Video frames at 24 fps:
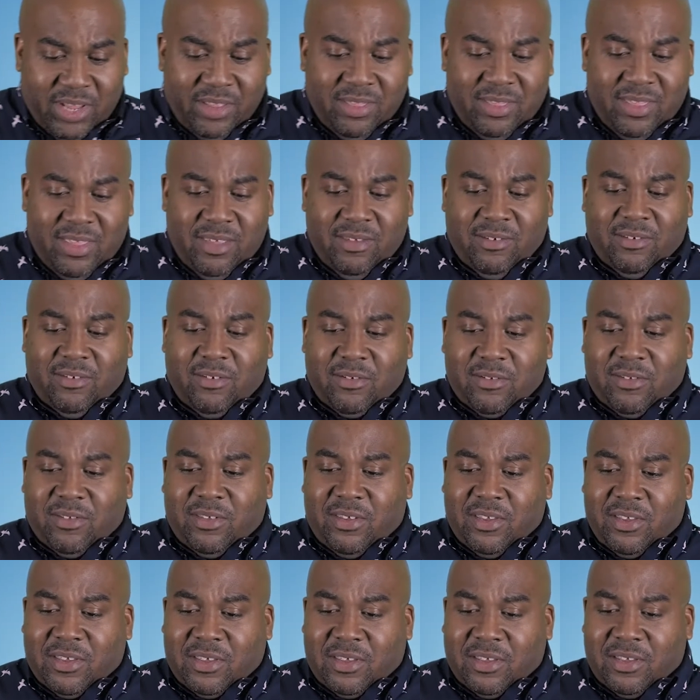this
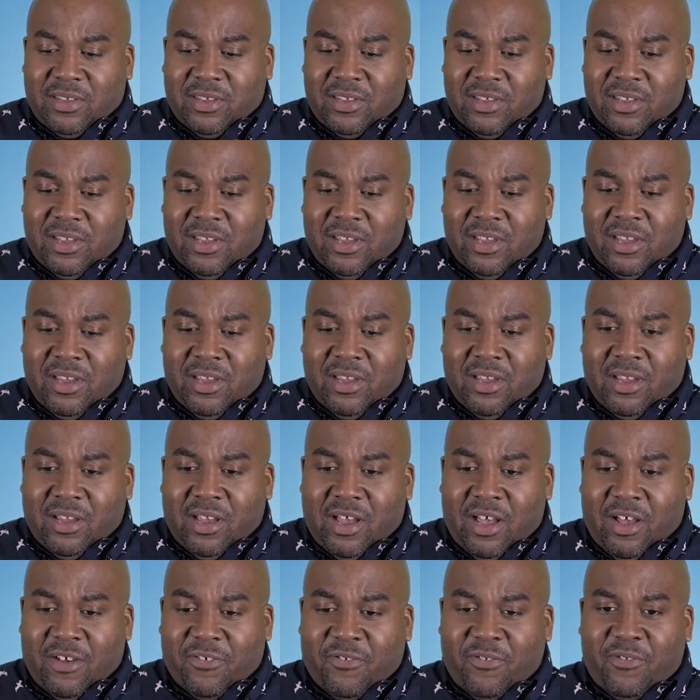to
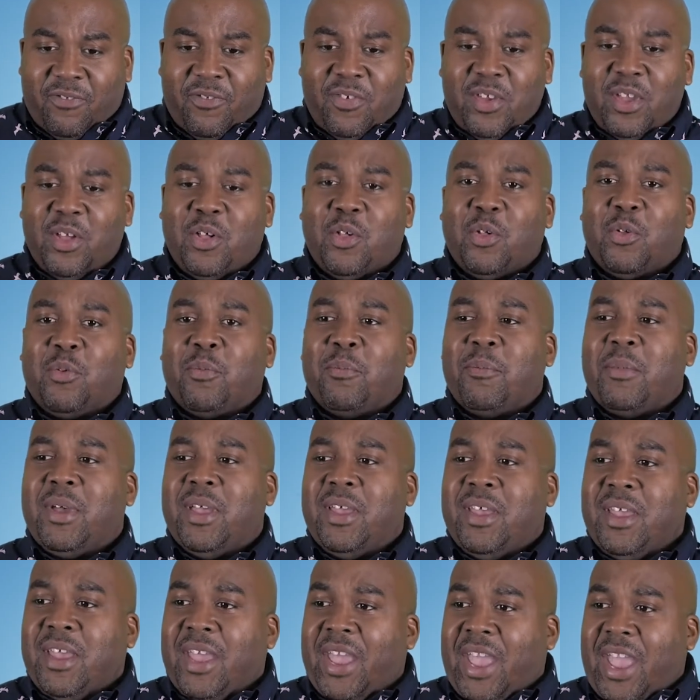a film
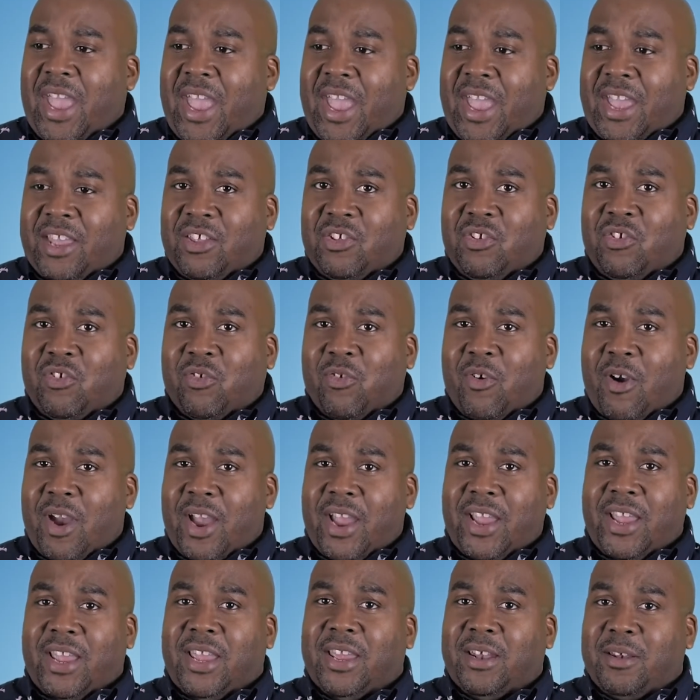and
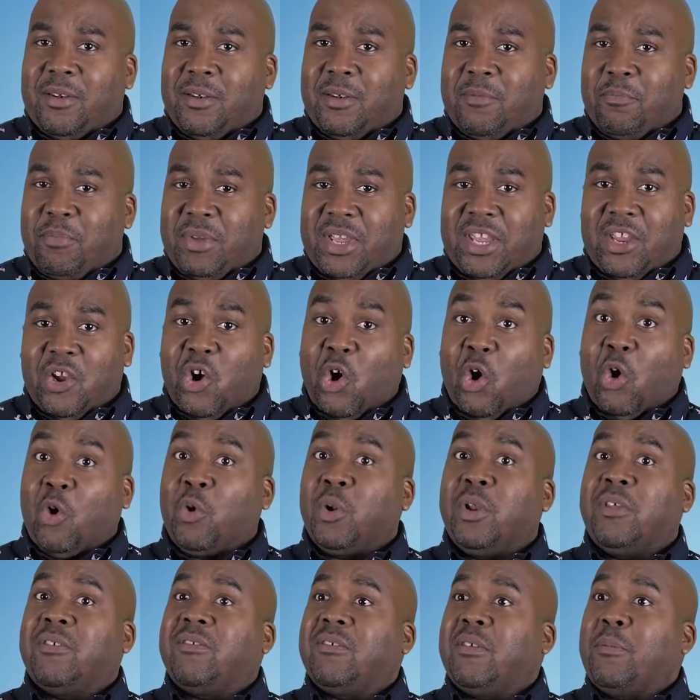try and be
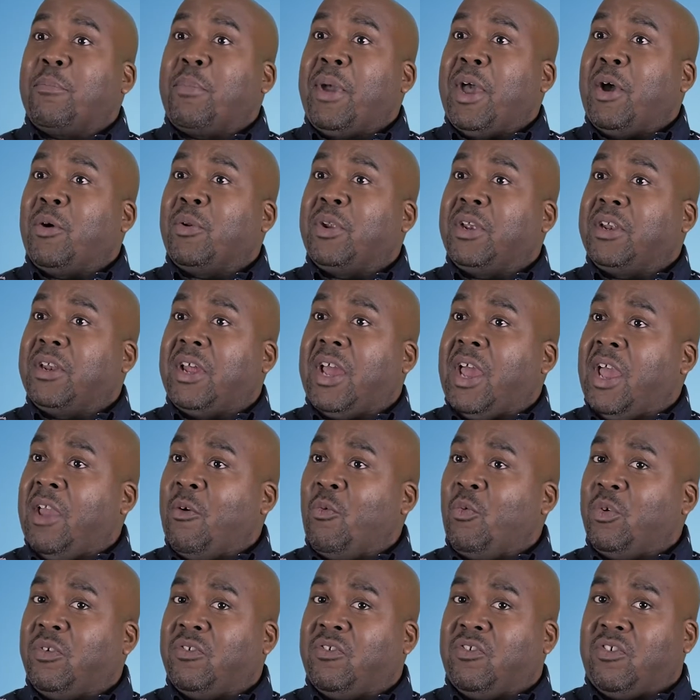earnest about it, I
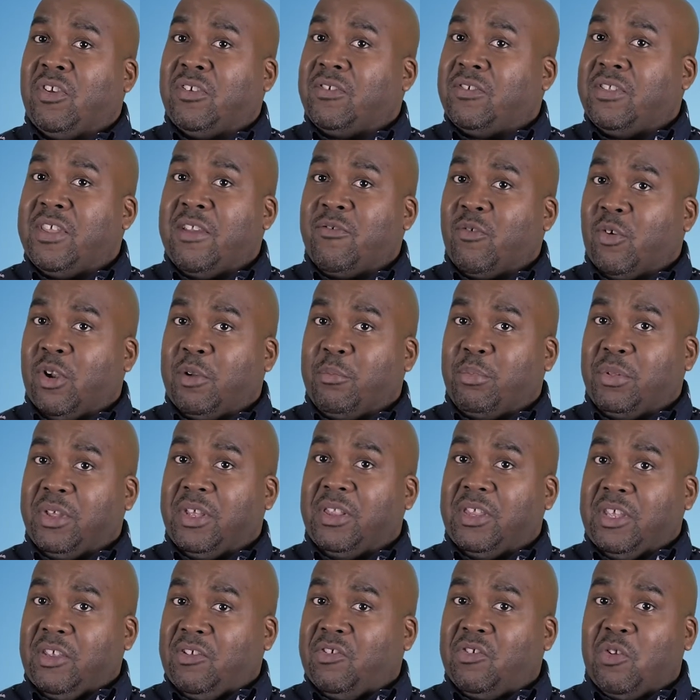was just never
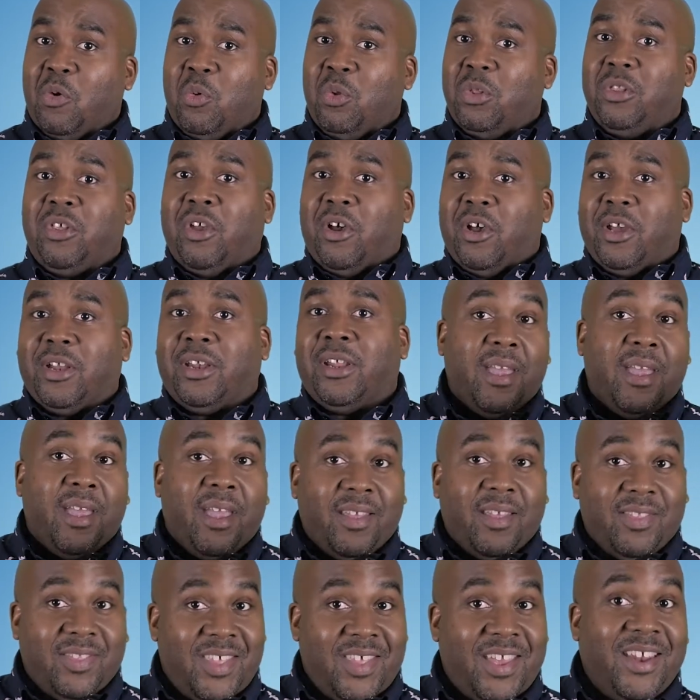completely sold on.
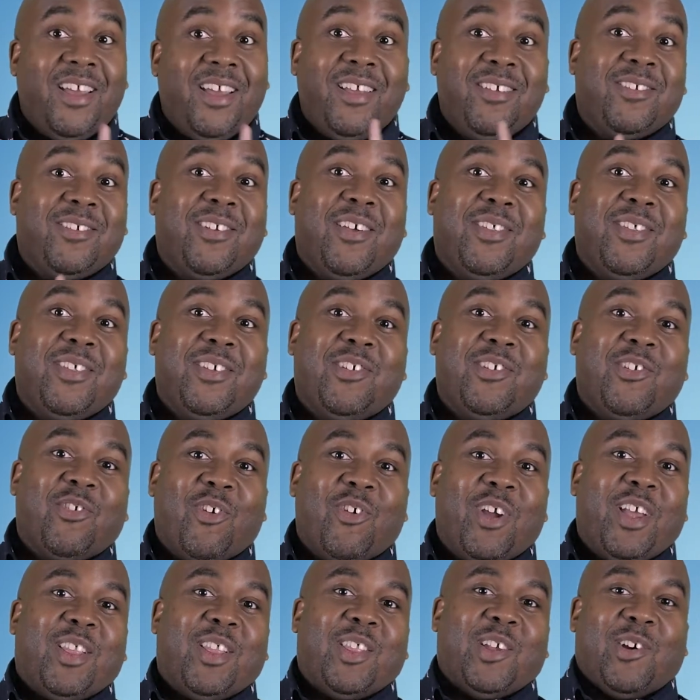And then I saw the
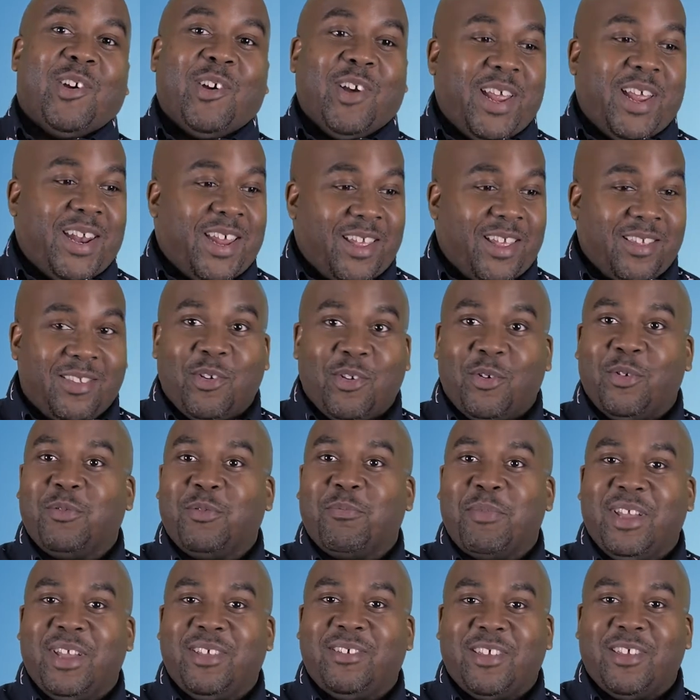trailer and I told
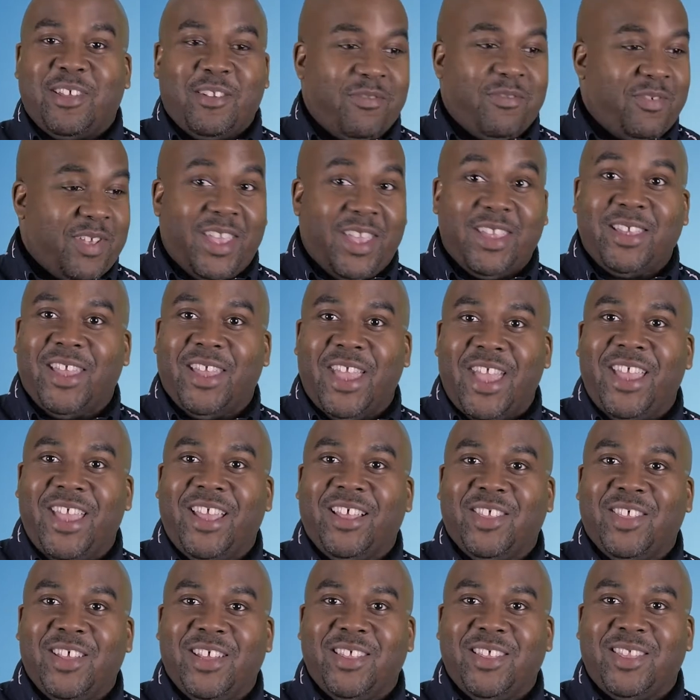myself, hey,
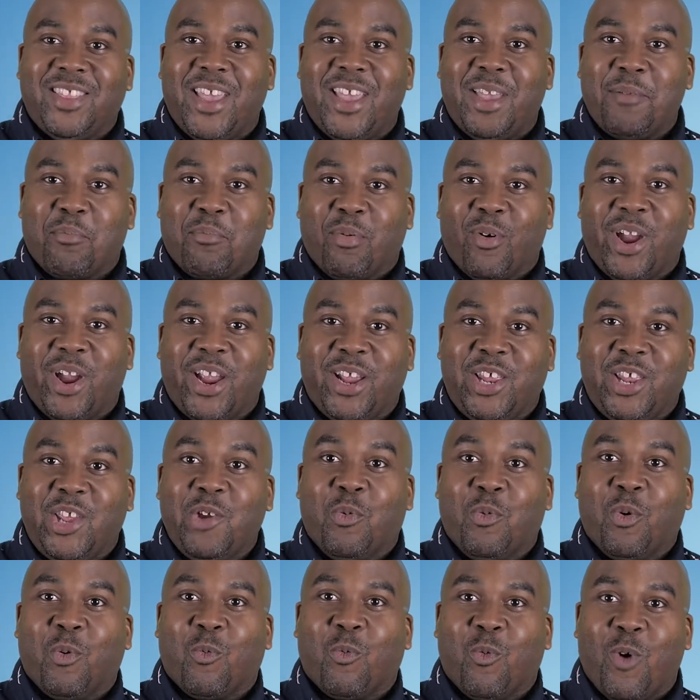look at that, Brain, you
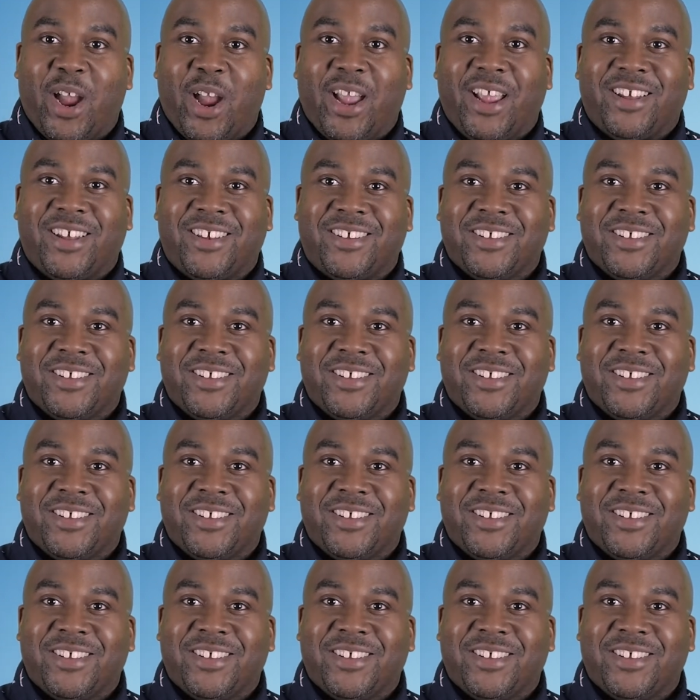were right.